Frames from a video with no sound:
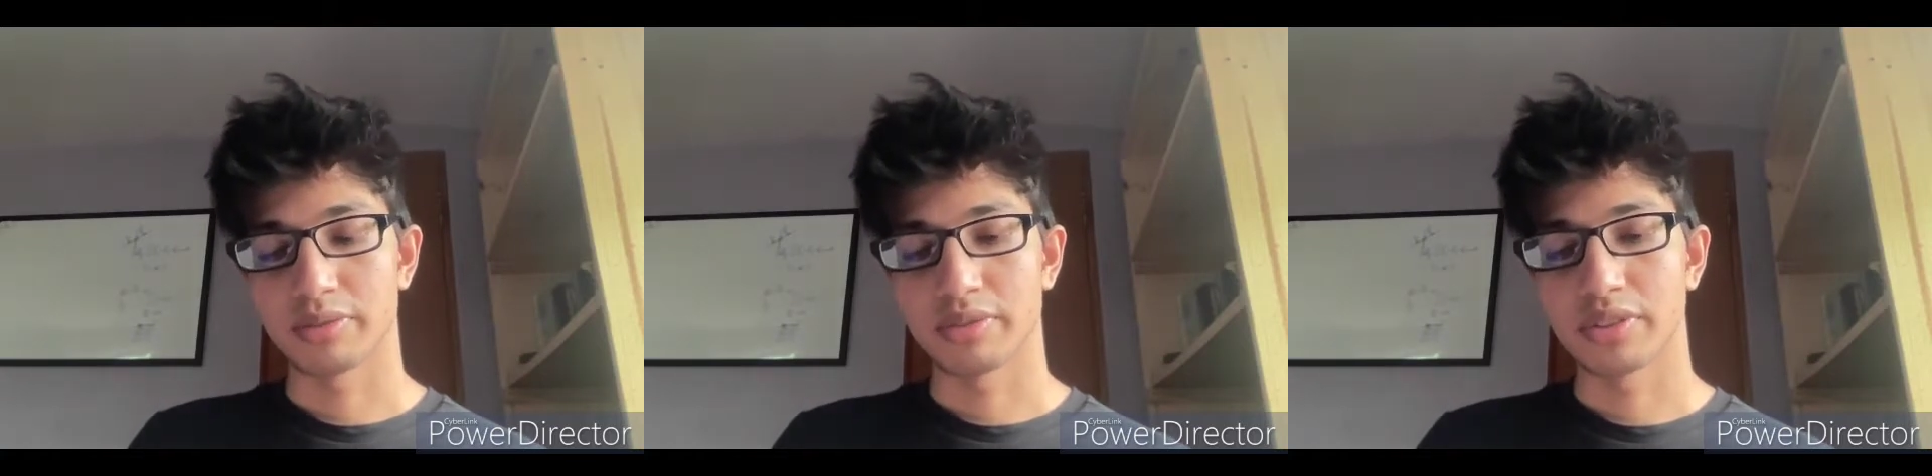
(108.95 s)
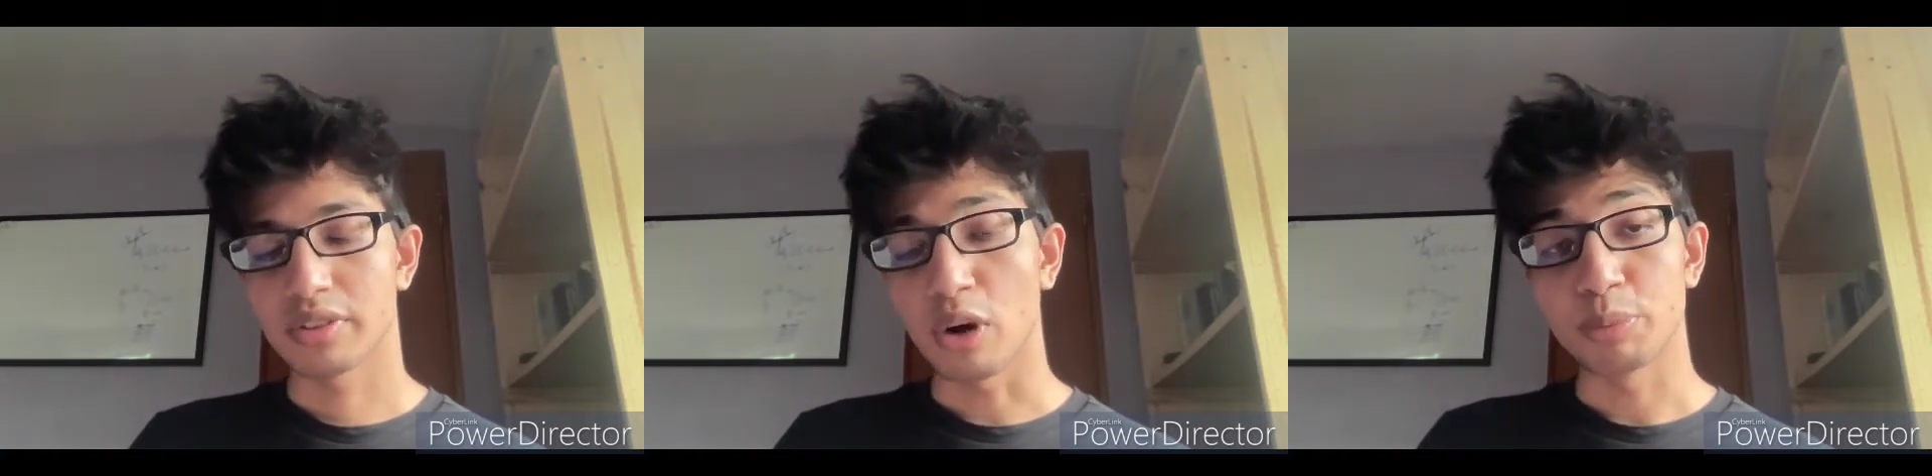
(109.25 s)

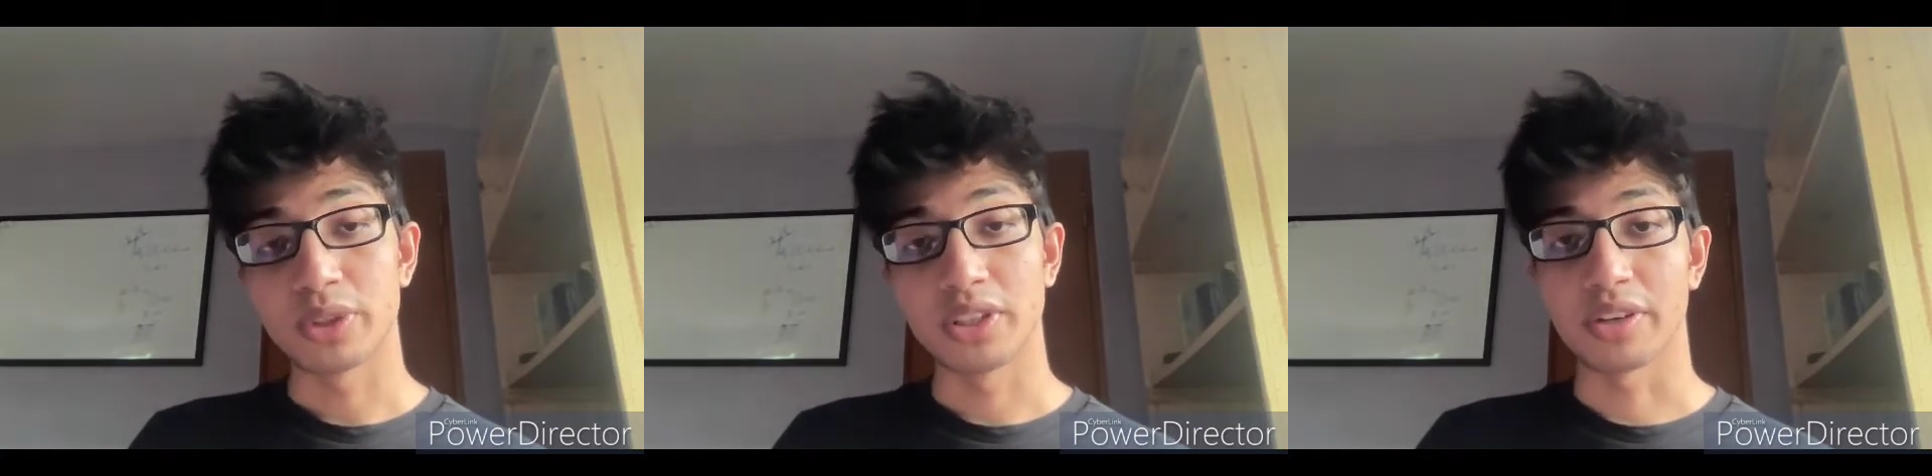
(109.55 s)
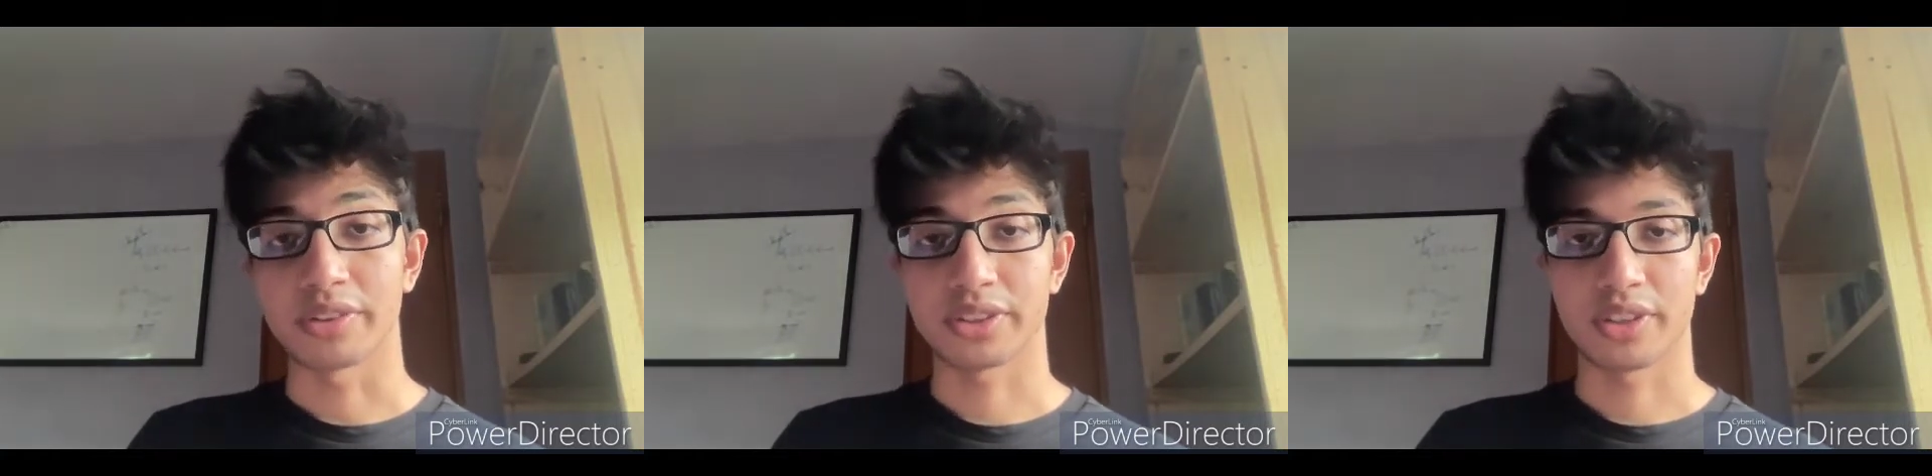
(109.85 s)
sculpting
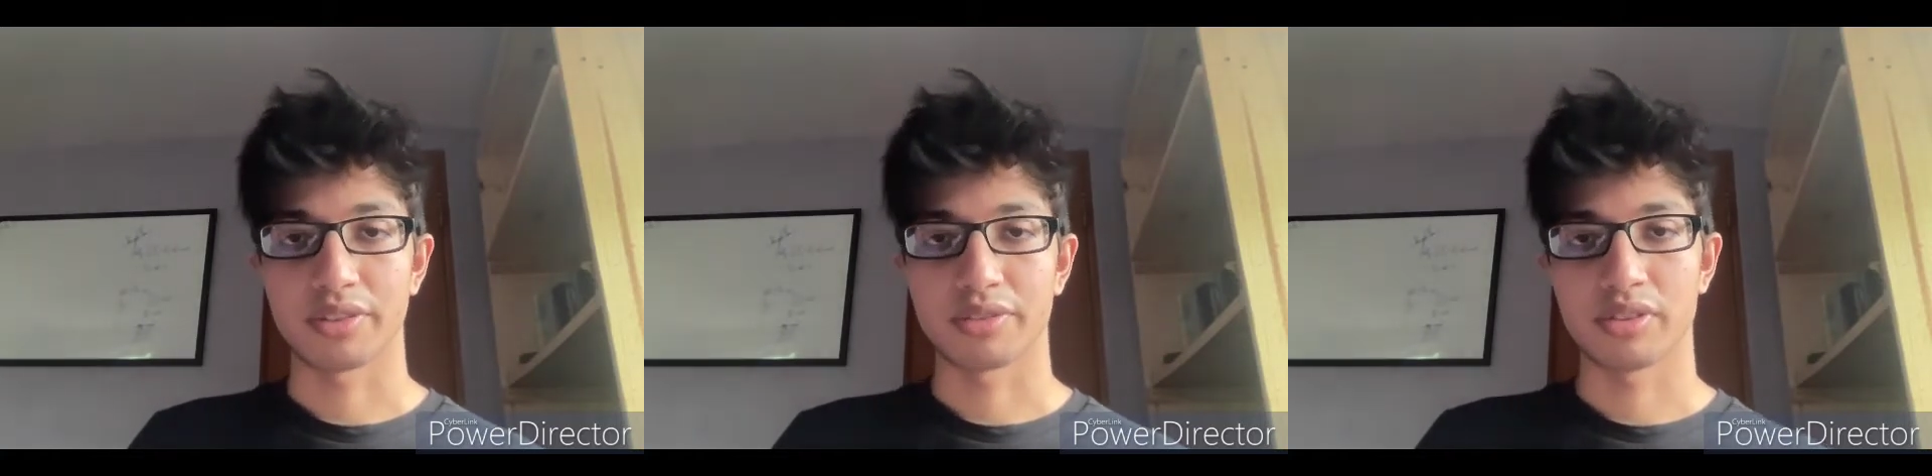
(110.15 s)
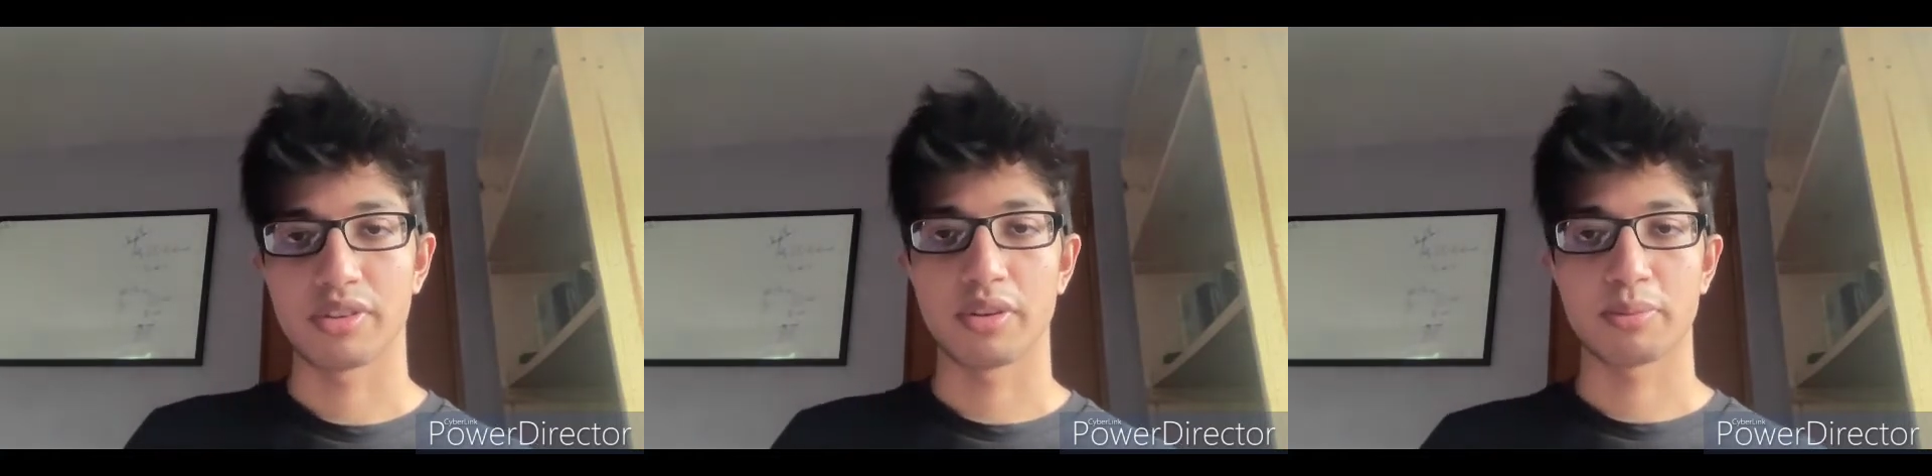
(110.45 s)
yourself
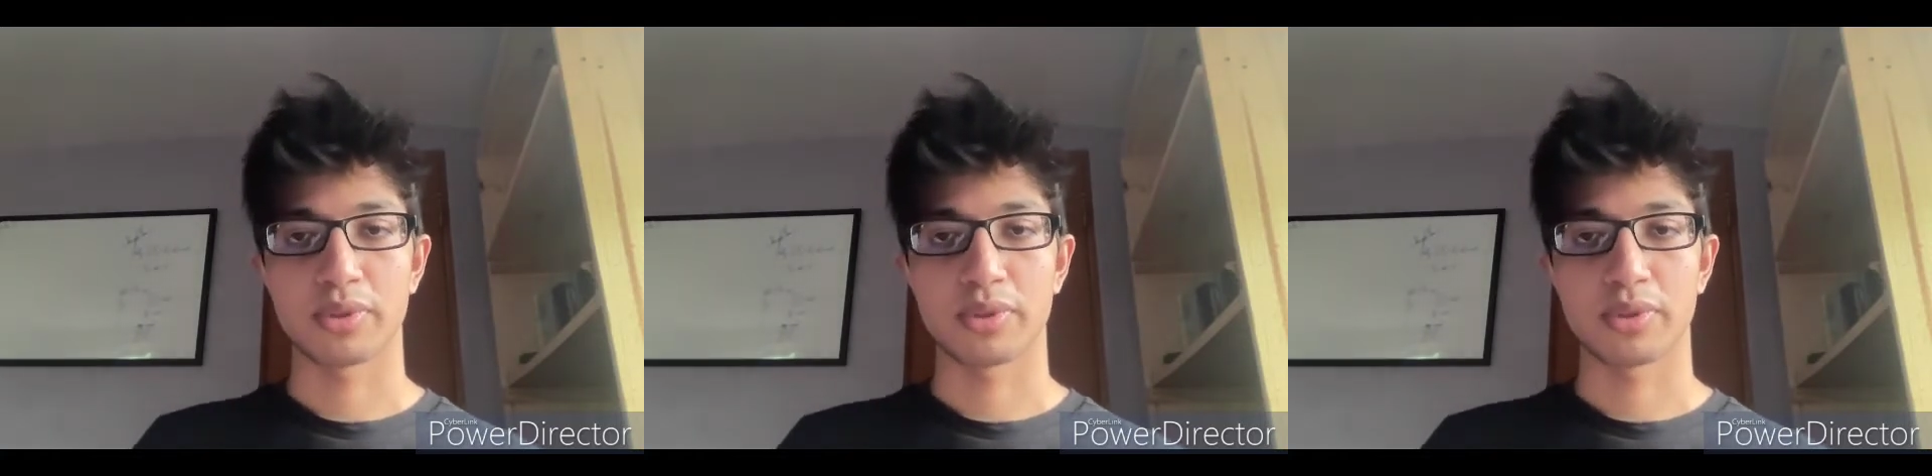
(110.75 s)
into the